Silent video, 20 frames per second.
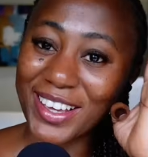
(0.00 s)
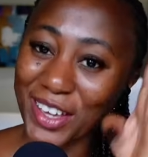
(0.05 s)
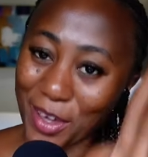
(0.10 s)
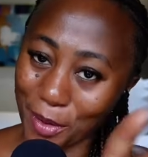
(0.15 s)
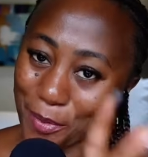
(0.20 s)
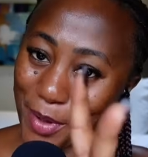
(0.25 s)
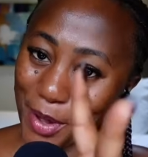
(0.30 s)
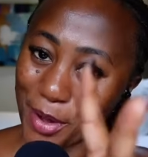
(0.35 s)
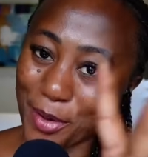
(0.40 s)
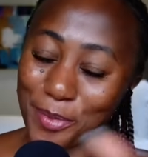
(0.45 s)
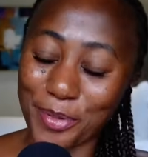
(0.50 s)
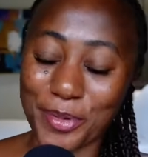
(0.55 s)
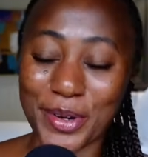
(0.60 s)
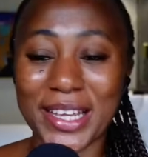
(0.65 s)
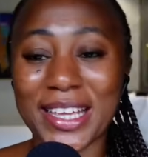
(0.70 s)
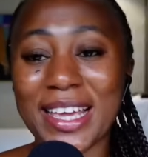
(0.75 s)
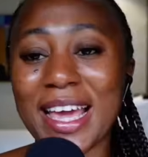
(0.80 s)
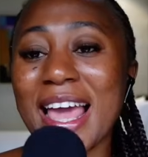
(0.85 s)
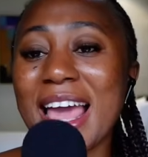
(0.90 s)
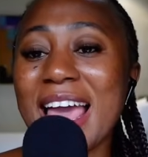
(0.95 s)
Give me a
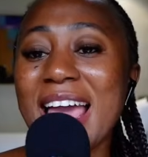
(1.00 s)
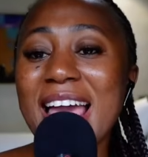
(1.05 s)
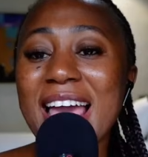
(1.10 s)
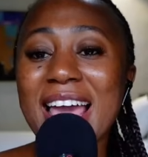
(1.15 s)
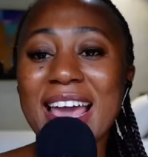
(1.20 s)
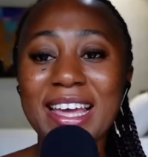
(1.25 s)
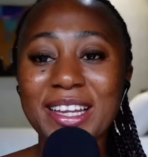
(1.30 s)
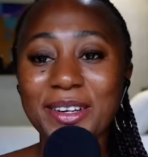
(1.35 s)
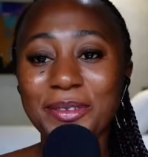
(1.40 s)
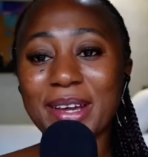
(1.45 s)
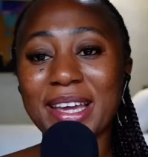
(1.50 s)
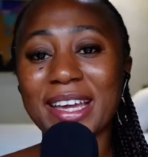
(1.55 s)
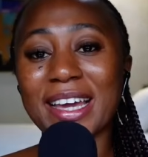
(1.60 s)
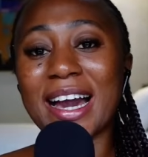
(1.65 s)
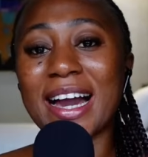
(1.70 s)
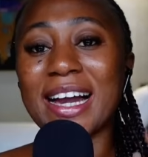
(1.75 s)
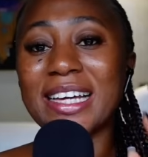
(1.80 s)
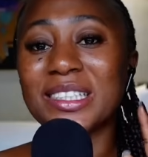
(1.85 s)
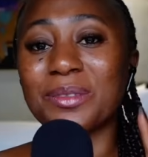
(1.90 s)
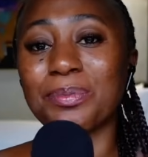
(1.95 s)
break. Anyway,
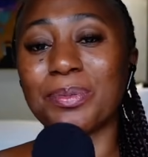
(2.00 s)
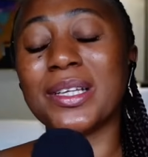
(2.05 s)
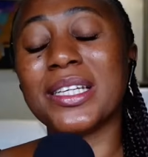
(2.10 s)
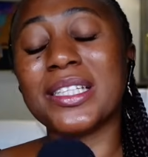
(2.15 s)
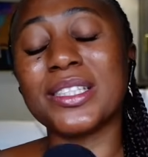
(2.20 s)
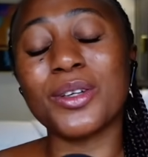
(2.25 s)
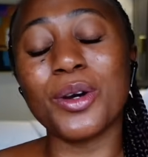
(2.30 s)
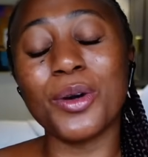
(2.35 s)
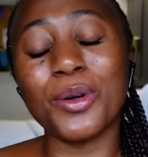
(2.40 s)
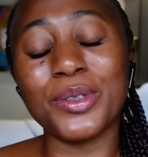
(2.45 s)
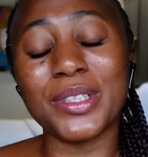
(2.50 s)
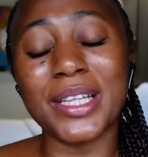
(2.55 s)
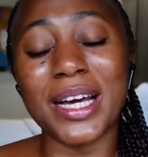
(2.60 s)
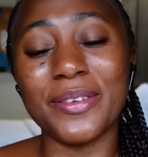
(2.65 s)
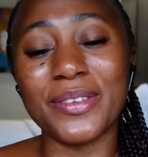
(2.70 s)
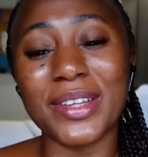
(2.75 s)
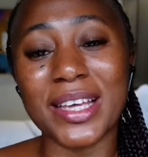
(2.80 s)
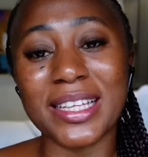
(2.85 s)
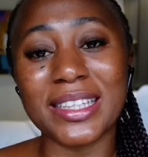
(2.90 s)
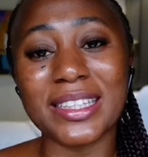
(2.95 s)
guys, please go
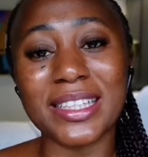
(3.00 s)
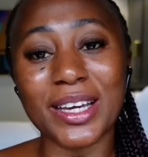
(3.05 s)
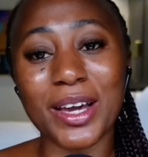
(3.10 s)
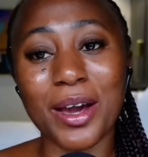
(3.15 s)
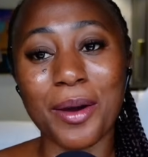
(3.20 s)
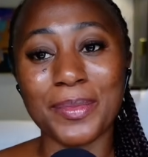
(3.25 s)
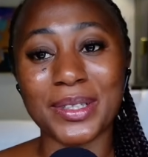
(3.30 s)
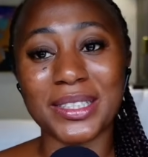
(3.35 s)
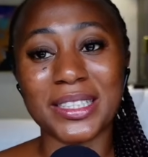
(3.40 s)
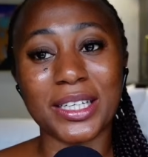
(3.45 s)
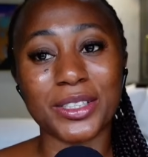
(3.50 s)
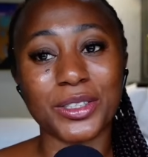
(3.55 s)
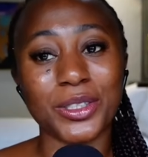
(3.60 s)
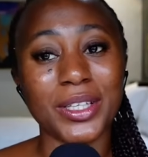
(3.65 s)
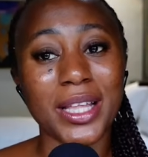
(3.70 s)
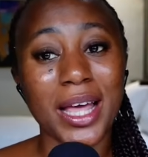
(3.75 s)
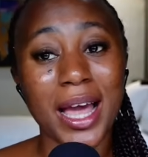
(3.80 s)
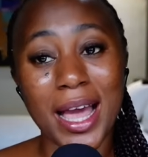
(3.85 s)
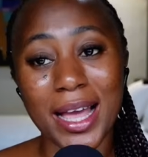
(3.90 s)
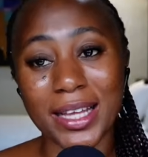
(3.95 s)
down in the comment
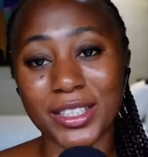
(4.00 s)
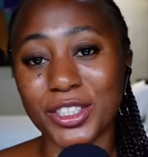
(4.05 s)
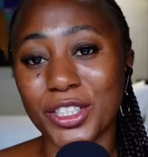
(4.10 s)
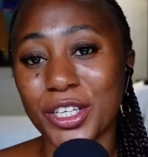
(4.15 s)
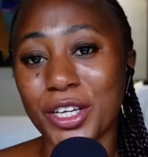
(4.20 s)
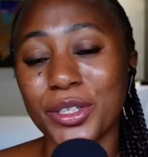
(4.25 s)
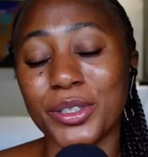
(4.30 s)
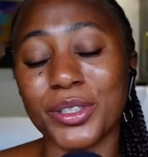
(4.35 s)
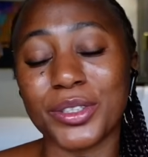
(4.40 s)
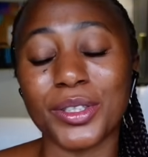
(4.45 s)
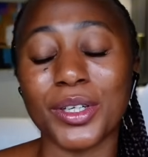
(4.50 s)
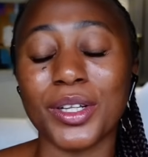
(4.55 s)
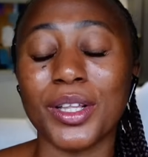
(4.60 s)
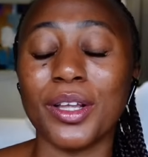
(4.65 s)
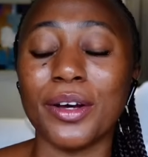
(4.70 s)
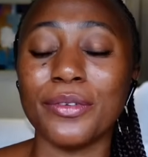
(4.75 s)
section and share your thoughts.